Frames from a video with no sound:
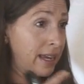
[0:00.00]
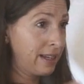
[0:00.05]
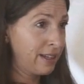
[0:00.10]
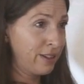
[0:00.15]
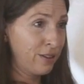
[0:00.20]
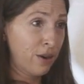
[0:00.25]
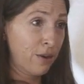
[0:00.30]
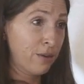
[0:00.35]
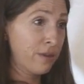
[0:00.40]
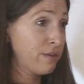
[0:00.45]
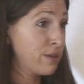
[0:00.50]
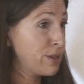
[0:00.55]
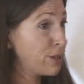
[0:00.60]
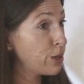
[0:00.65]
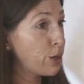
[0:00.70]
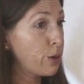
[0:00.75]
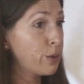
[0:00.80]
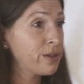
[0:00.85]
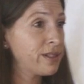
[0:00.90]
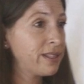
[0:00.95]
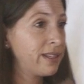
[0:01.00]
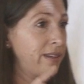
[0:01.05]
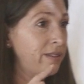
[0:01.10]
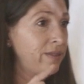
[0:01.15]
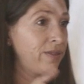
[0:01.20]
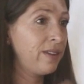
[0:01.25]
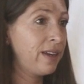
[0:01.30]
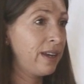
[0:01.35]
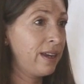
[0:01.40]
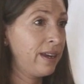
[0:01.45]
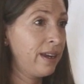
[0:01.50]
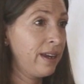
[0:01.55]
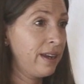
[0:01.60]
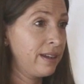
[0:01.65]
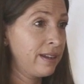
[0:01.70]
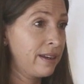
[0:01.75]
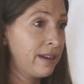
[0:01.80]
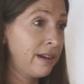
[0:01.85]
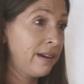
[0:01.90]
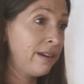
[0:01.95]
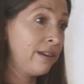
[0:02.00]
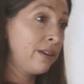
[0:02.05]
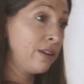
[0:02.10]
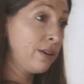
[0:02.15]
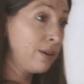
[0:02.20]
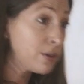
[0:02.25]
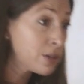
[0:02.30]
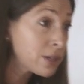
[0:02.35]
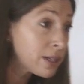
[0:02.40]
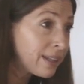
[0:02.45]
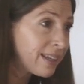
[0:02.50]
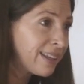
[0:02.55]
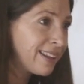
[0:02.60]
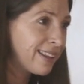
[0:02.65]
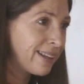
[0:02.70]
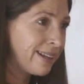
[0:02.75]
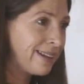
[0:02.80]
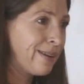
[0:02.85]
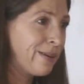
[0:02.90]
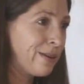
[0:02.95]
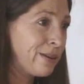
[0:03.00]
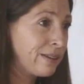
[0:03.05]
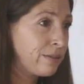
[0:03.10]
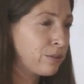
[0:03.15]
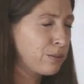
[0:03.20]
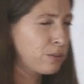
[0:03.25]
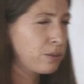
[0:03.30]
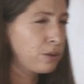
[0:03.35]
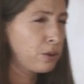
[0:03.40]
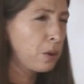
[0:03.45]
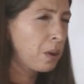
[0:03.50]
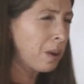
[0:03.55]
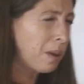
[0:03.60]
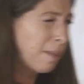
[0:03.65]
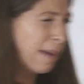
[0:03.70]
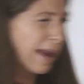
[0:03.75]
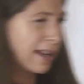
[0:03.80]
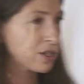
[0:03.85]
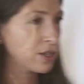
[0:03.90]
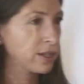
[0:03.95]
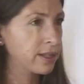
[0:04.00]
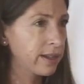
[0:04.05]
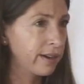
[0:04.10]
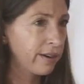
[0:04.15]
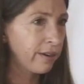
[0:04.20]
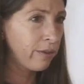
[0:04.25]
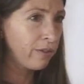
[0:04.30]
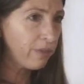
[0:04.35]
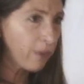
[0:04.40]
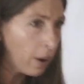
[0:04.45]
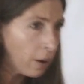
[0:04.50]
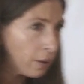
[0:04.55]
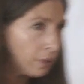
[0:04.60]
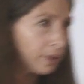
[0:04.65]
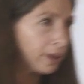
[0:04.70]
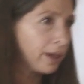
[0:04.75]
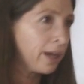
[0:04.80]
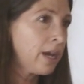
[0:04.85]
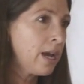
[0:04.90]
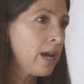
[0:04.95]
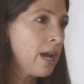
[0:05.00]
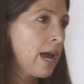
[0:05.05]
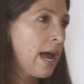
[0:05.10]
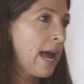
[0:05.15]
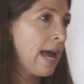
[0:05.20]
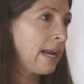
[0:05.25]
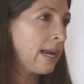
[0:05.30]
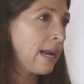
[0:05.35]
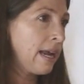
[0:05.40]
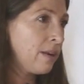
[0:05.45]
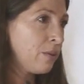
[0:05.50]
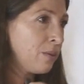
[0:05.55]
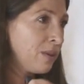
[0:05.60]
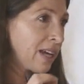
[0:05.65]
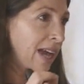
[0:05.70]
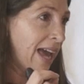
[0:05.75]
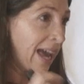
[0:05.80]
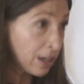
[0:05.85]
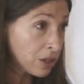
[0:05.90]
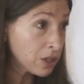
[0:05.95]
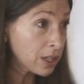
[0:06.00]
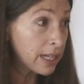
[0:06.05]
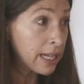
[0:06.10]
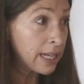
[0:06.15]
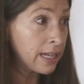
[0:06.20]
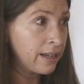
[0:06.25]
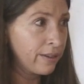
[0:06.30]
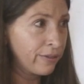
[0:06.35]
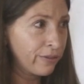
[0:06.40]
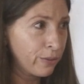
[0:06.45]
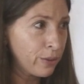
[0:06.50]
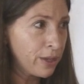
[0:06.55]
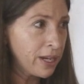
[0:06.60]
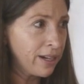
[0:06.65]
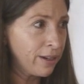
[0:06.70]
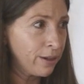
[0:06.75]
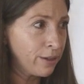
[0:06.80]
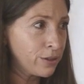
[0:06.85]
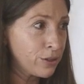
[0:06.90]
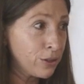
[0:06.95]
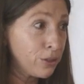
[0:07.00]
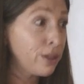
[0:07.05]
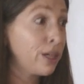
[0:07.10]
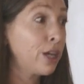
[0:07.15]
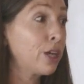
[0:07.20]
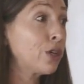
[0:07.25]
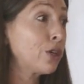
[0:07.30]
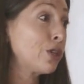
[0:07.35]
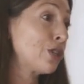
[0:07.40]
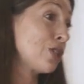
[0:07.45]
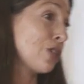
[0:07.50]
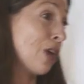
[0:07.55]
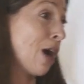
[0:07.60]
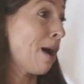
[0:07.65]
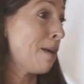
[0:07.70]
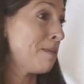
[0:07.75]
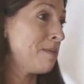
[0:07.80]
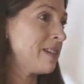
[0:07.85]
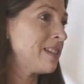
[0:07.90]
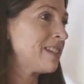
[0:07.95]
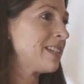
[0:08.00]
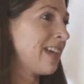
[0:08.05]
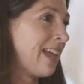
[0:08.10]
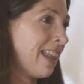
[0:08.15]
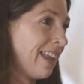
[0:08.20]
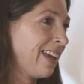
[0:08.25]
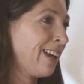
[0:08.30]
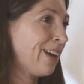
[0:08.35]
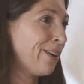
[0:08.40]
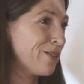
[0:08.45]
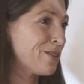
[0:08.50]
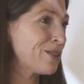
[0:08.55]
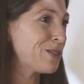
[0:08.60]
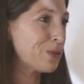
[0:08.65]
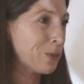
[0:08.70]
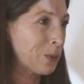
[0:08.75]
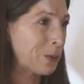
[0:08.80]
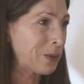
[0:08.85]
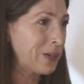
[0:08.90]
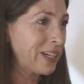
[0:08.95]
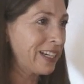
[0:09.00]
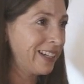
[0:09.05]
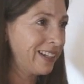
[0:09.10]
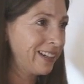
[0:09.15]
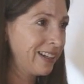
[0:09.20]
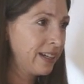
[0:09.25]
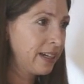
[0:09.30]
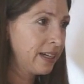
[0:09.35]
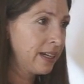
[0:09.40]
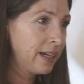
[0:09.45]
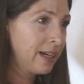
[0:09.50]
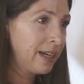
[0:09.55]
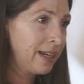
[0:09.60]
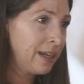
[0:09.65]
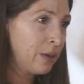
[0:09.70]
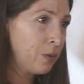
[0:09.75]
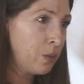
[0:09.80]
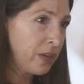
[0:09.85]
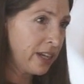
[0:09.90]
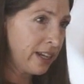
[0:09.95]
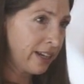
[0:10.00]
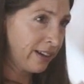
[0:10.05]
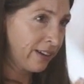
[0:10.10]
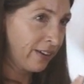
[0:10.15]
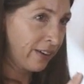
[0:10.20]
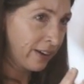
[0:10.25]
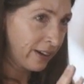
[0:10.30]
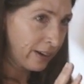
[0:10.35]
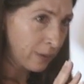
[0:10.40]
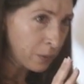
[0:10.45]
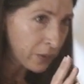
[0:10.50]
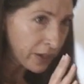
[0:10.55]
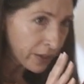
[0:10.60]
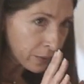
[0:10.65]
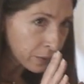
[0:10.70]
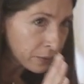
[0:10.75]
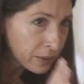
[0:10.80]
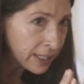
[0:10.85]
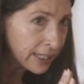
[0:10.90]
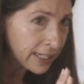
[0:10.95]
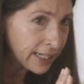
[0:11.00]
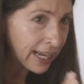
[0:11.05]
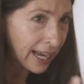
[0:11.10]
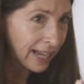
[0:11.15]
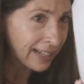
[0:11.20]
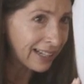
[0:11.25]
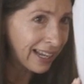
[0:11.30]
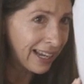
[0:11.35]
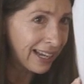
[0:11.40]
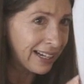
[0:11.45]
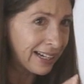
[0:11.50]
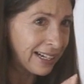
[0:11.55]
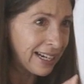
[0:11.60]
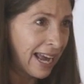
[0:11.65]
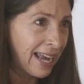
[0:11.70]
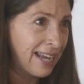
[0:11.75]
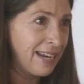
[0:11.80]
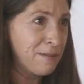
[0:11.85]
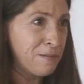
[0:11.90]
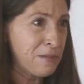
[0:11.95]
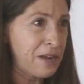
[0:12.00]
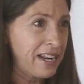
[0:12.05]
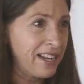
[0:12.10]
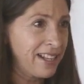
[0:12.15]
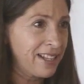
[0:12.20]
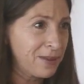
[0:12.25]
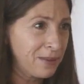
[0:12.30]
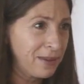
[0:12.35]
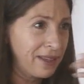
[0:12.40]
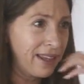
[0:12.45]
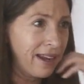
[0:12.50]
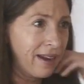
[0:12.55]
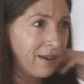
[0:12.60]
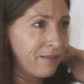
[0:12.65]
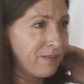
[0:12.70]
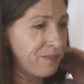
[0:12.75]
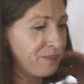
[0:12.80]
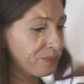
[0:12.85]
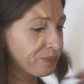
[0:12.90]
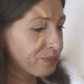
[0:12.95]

you know, there is no TV. They're usually they don't look much at their phone, and and we actually, if we are doing a good job in telling our story, we are we really get like 90 minutes with them.